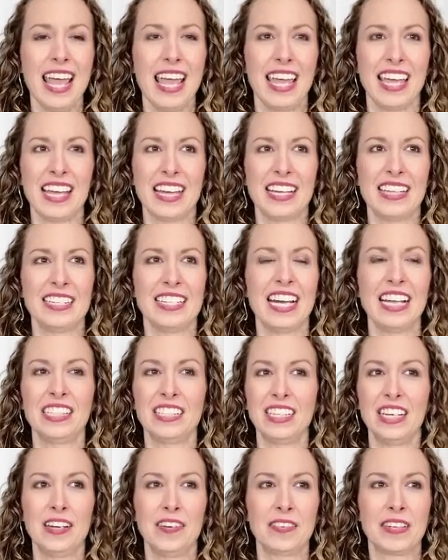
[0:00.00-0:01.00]
And I
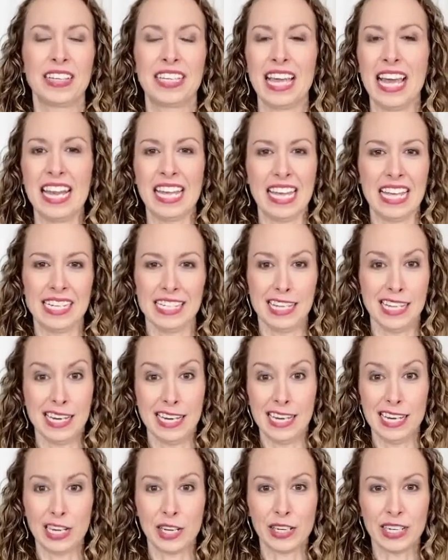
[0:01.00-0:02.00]
love getting into the
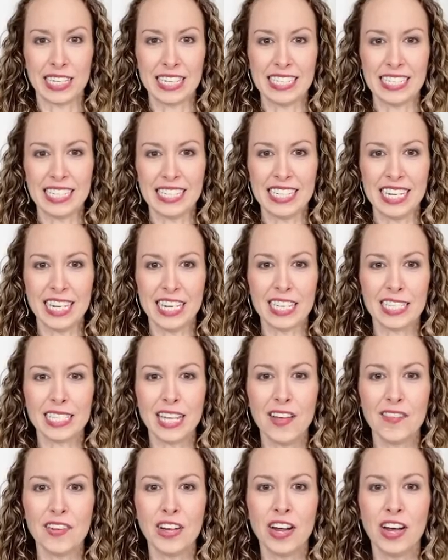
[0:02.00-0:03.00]
nitty-gritty details
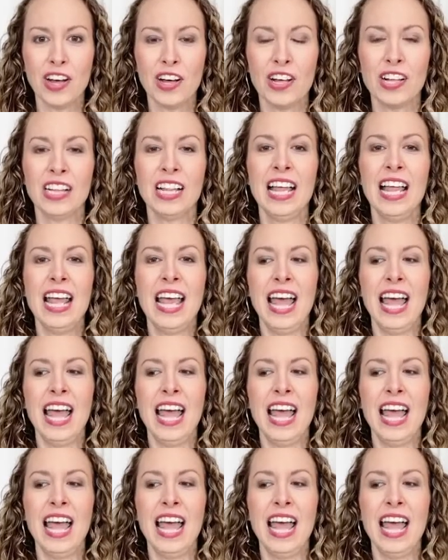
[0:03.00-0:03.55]
of it all.